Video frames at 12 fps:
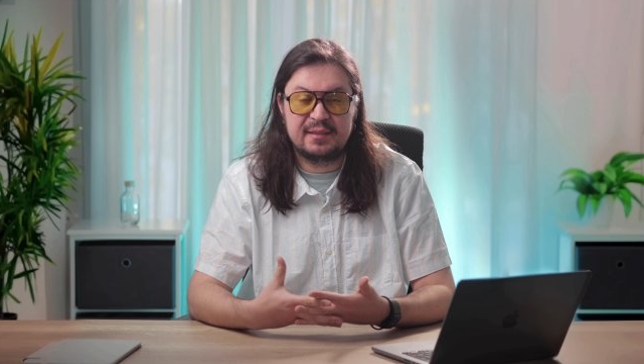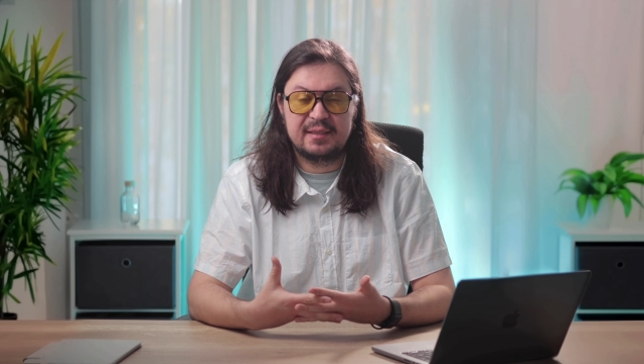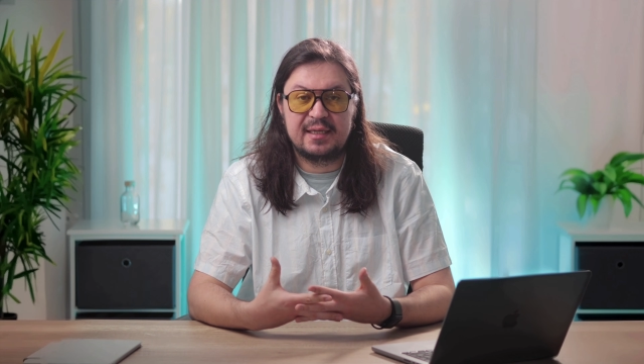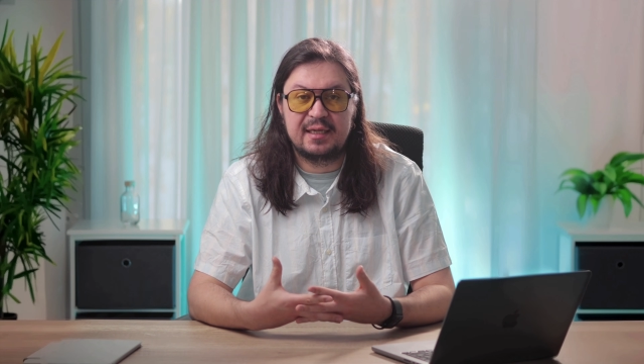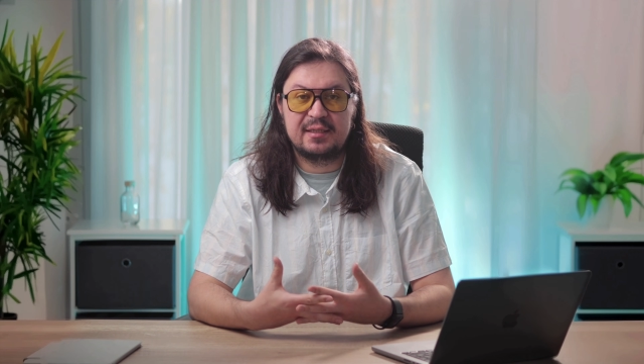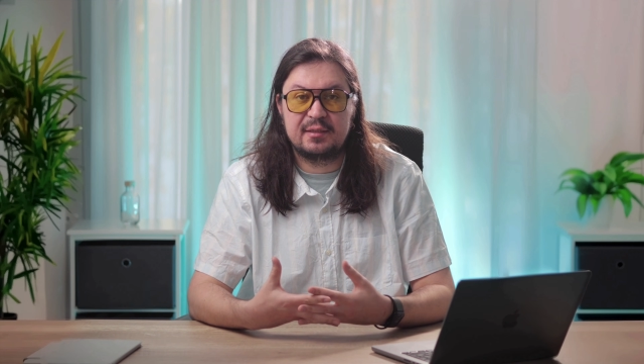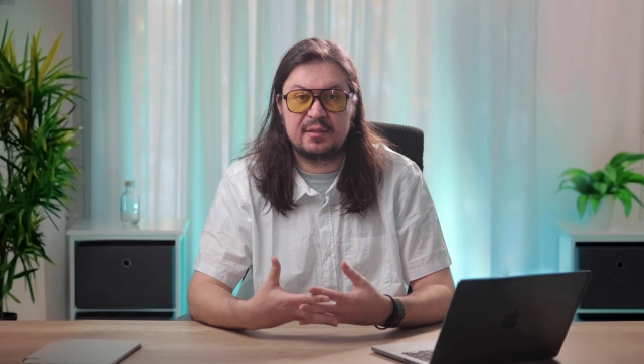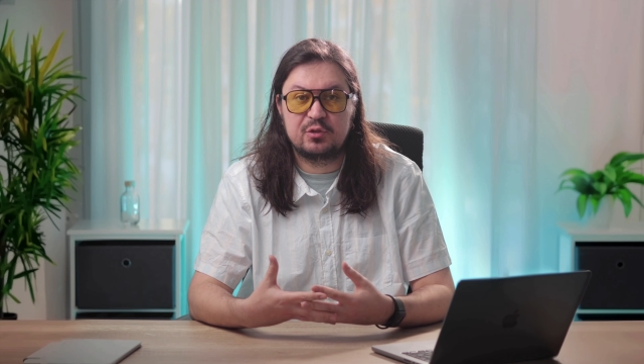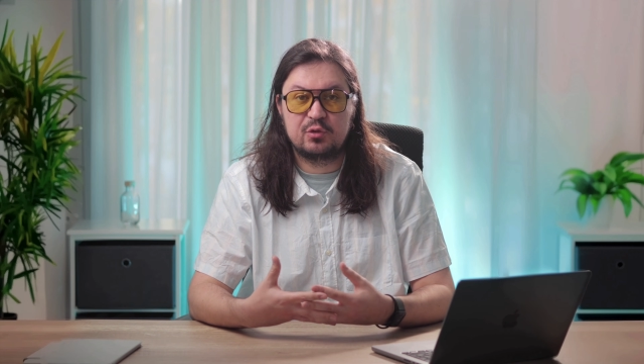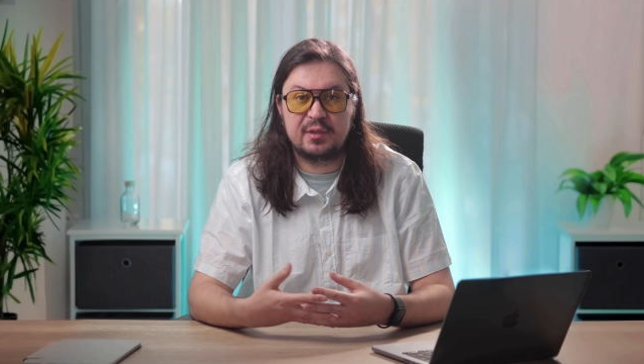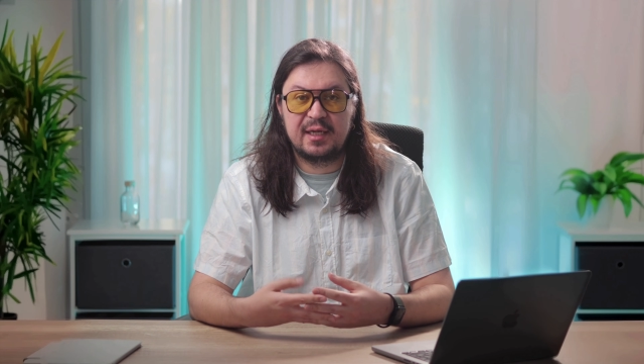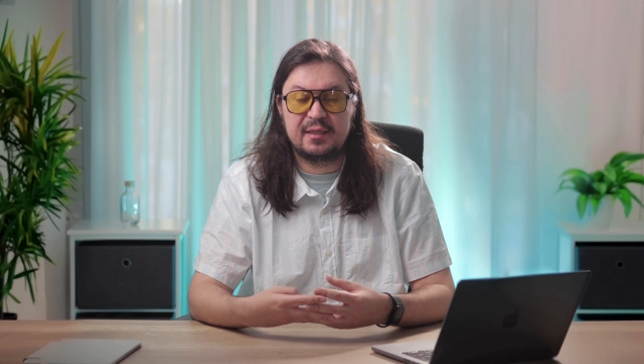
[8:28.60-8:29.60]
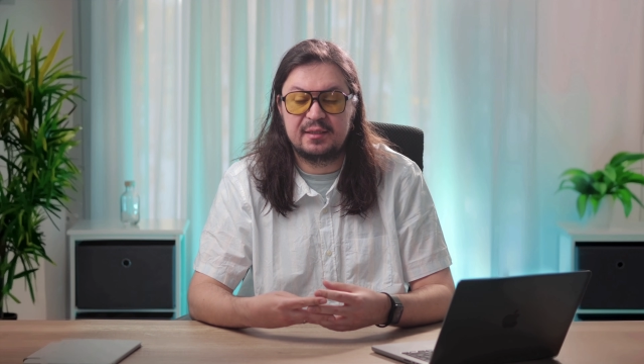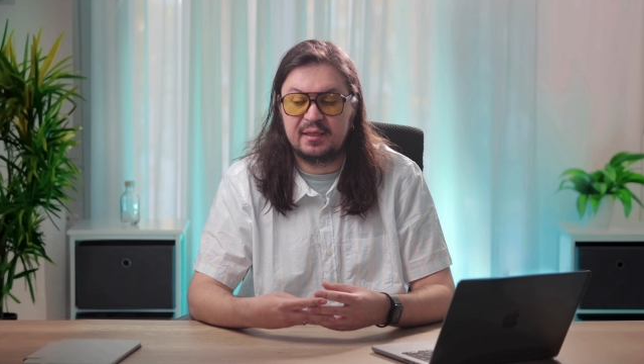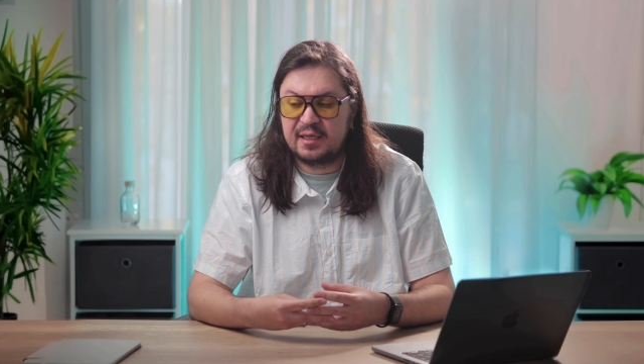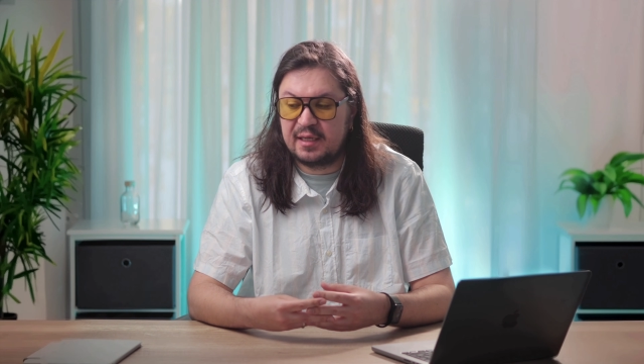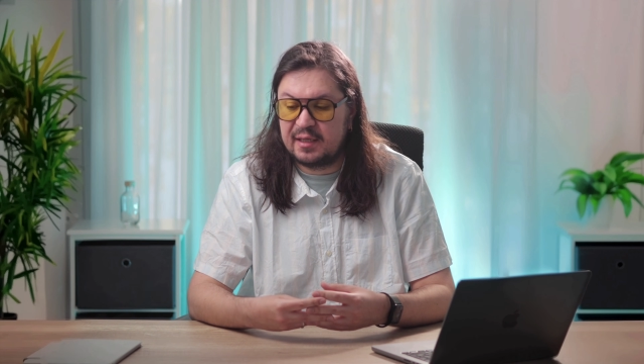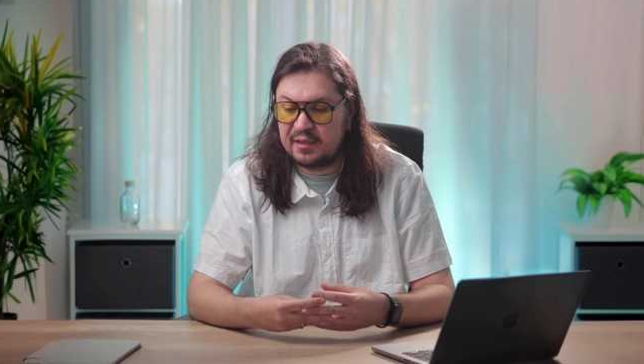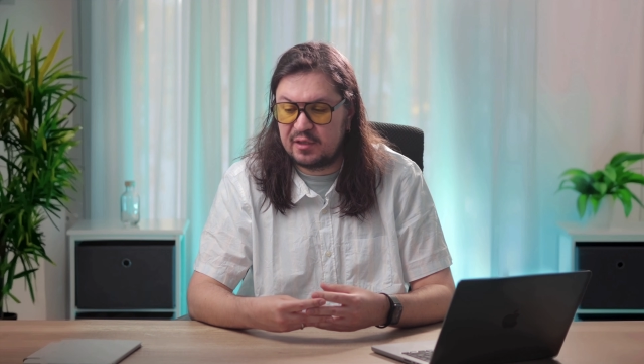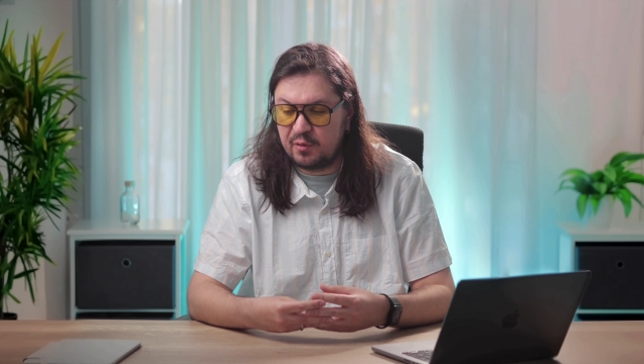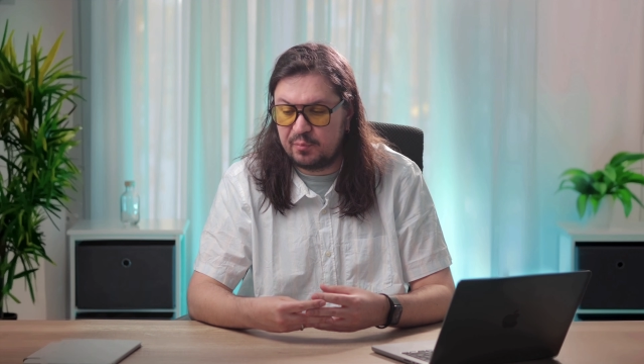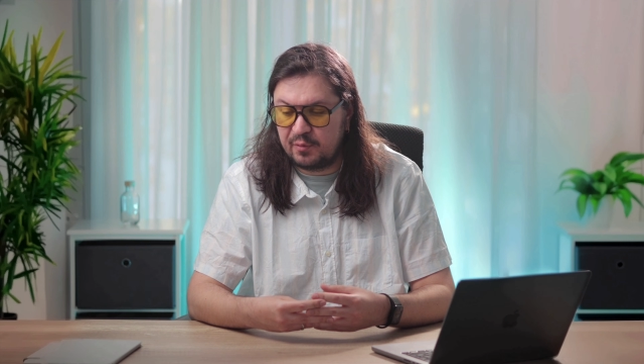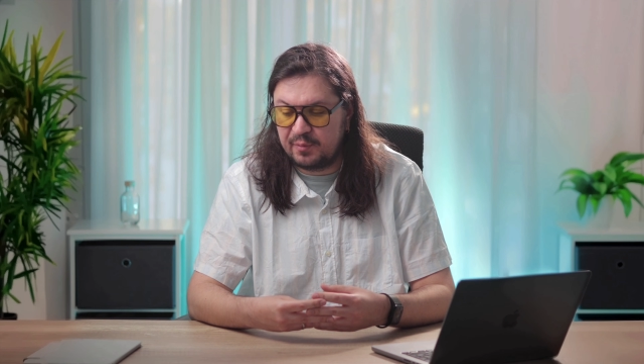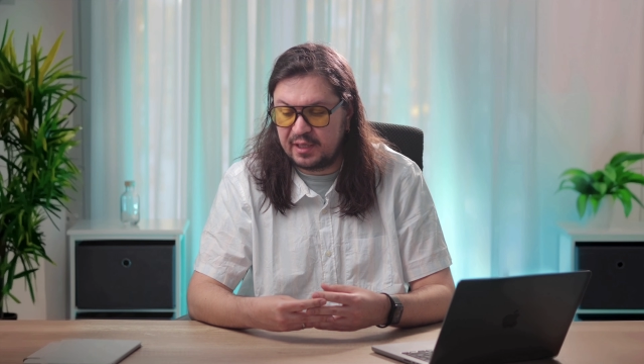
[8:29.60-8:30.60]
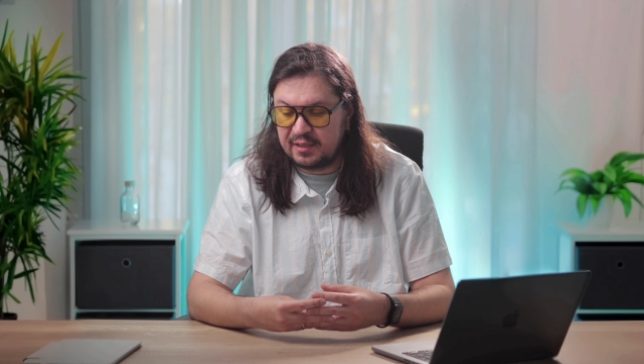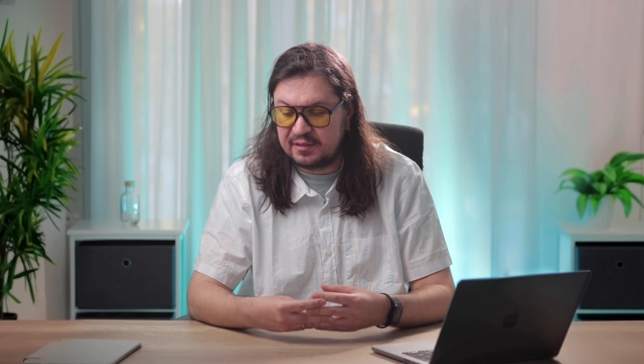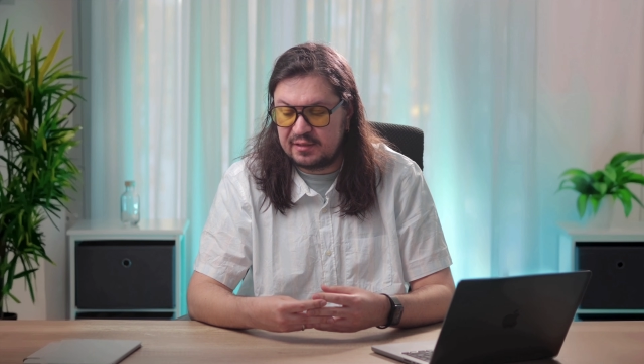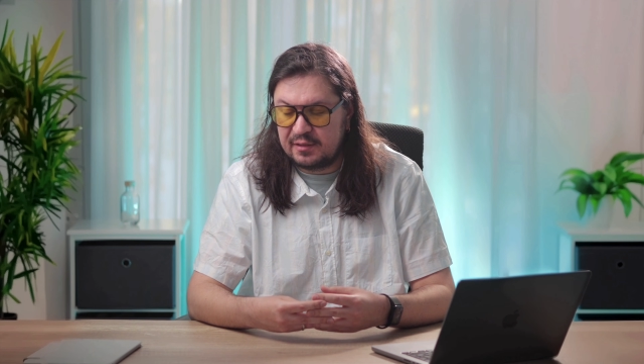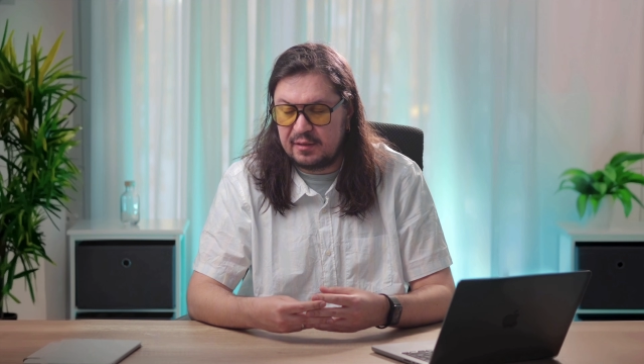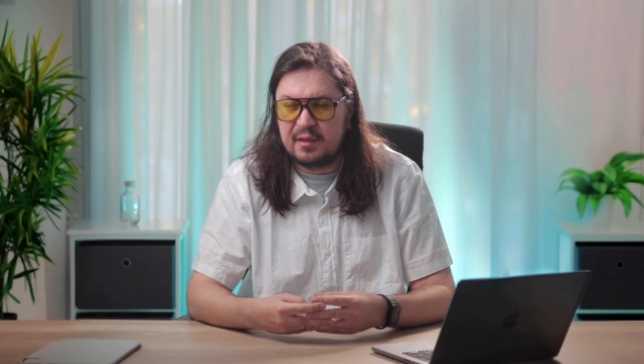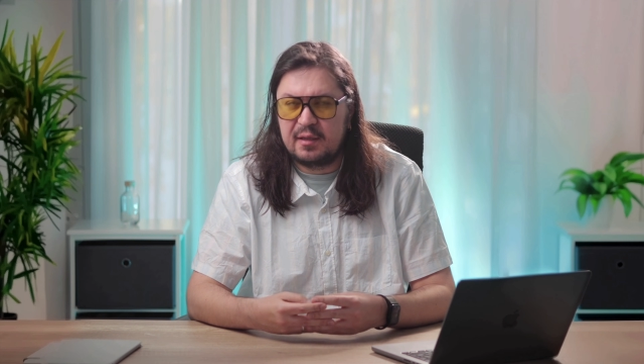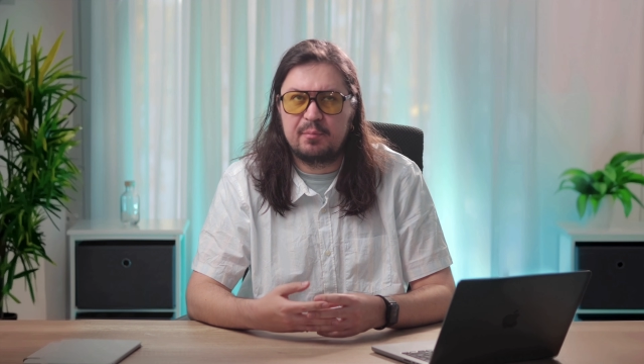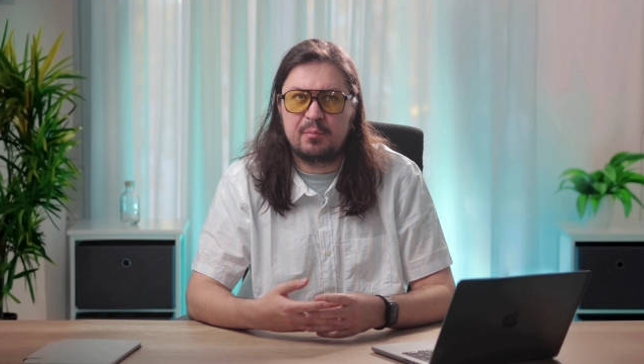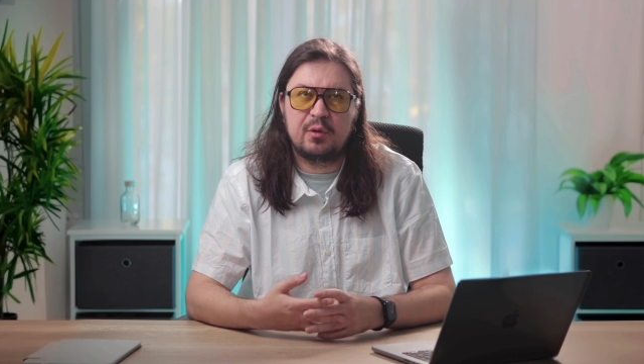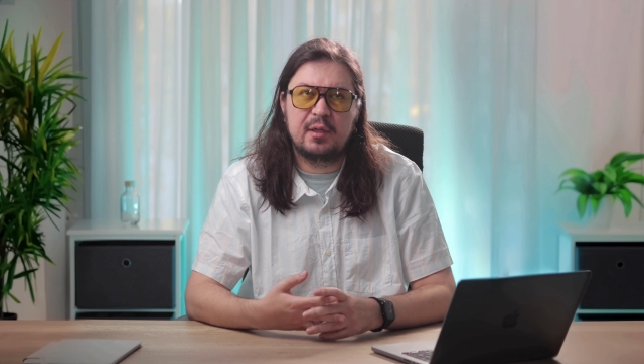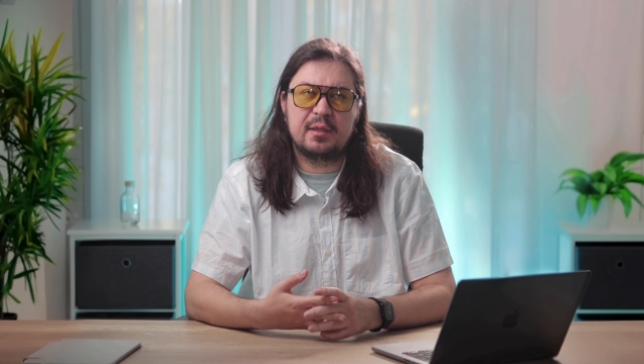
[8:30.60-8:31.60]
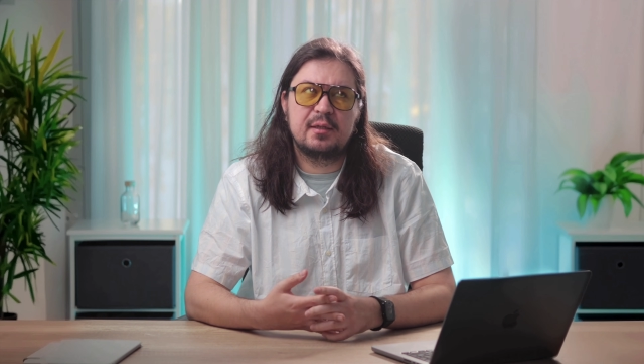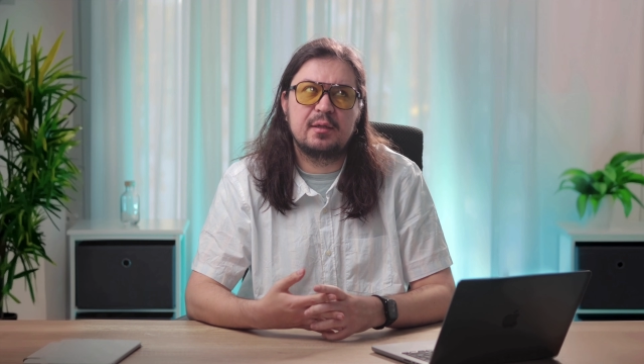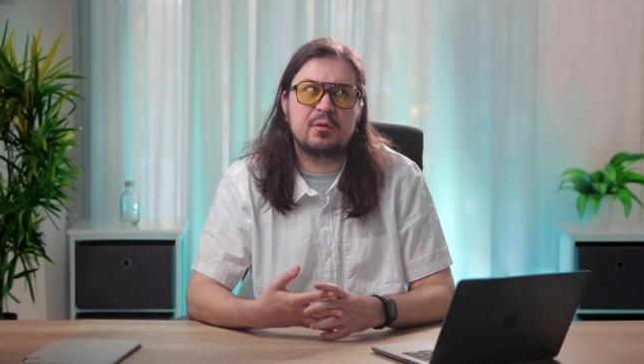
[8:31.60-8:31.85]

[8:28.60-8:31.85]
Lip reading: In the end, you get a compromise product,